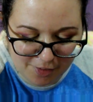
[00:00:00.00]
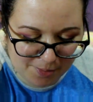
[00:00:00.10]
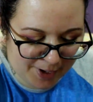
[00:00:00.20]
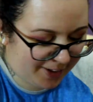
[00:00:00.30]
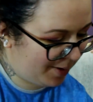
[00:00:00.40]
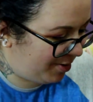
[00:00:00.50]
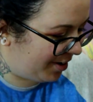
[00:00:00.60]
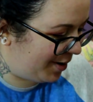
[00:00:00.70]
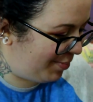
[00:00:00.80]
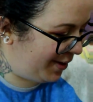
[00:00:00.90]
over my lips
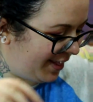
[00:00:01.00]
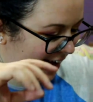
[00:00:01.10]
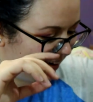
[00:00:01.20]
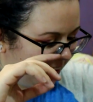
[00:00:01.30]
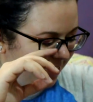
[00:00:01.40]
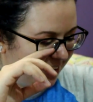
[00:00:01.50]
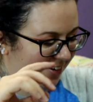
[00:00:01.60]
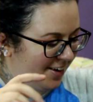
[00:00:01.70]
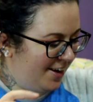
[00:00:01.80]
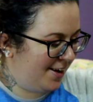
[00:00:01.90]
or I'd put that on too.
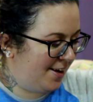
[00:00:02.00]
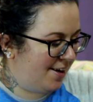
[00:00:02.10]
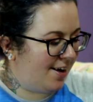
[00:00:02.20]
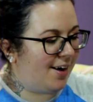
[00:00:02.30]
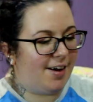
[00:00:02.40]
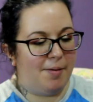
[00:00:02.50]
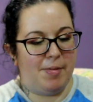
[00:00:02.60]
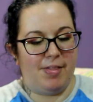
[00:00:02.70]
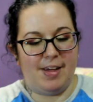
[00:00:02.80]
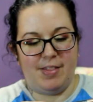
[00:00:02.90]
Um,
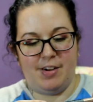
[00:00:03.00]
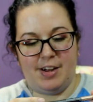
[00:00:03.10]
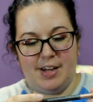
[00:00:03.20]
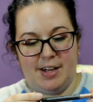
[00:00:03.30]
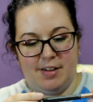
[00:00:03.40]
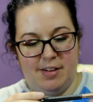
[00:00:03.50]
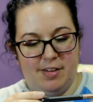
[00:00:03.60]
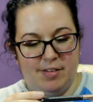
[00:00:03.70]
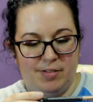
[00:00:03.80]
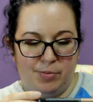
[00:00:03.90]
then there
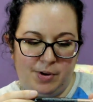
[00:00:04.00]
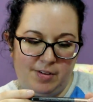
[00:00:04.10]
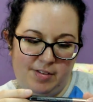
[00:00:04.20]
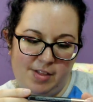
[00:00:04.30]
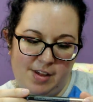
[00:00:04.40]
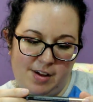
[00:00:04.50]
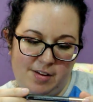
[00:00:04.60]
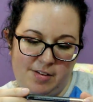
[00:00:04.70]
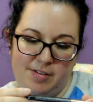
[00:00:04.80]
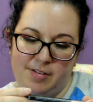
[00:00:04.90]
is, what is
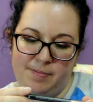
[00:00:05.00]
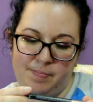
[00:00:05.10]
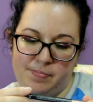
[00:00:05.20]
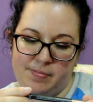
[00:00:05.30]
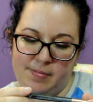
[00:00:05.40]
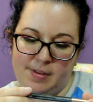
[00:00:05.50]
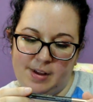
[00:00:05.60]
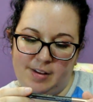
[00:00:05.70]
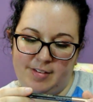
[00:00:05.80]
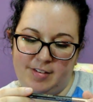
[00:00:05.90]
this?
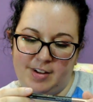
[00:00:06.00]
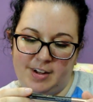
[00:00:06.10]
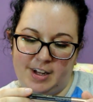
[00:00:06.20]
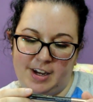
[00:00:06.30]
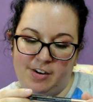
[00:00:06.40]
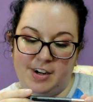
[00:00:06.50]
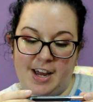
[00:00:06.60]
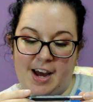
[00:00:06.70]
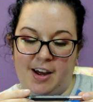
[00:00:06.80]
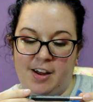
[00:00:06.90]
Is this a liner?
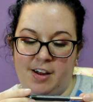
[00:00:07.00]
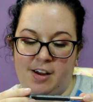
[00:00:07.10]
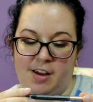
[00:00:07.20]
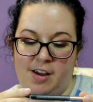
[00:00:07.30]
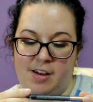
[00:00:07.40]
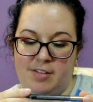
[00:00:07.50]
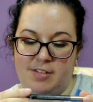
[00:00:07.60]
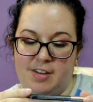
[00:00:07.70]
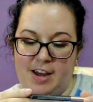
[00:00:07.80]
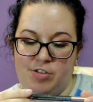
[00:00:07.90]
Yeah.
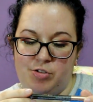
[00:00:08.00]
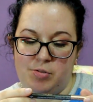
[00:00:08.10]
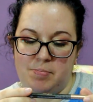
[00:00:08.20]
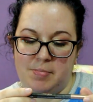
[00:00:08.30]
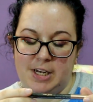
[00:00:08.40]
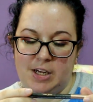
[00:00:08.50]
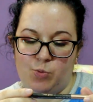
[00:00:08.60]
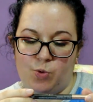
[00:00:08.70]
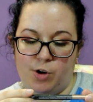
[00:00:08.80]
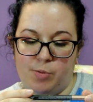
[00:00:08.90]
Tattooed Mini
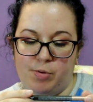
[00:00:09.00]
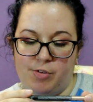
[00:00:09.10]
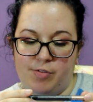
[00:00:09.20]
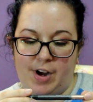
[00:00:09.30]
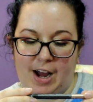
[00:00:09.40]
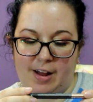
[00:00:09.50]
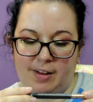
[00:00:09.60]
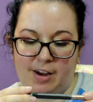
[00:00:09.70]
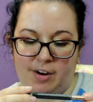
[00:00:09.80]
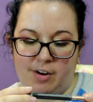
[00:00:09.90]
Waterproof
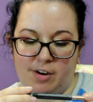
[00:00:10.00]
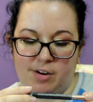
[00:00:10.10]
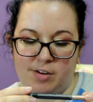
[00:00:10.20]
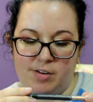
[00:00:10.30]
Eyeliner.